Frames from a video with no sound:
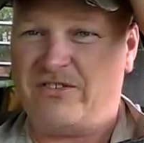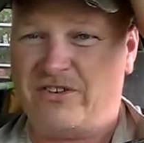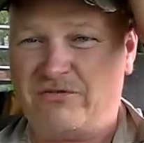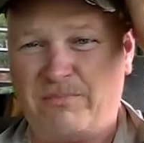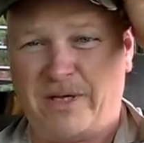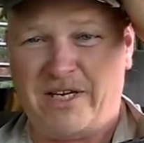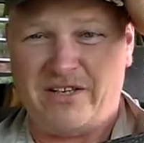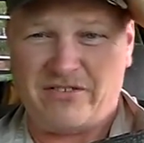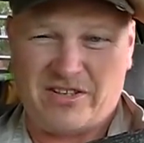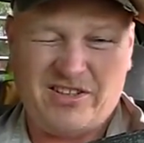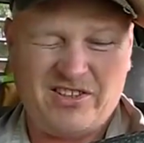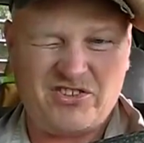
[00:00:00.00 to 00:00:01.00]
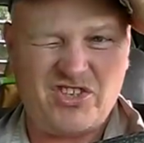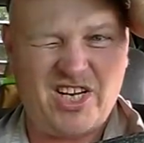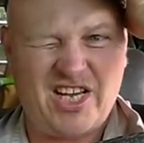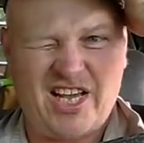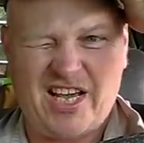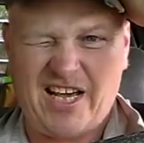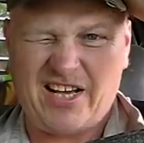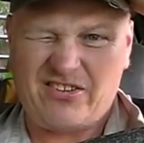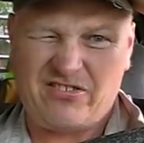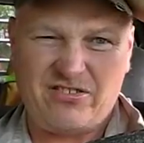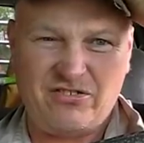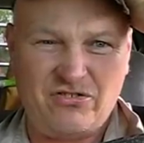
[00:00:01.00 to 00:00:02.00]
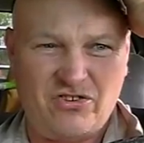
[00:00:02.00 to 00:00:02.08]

displays. I think JKS,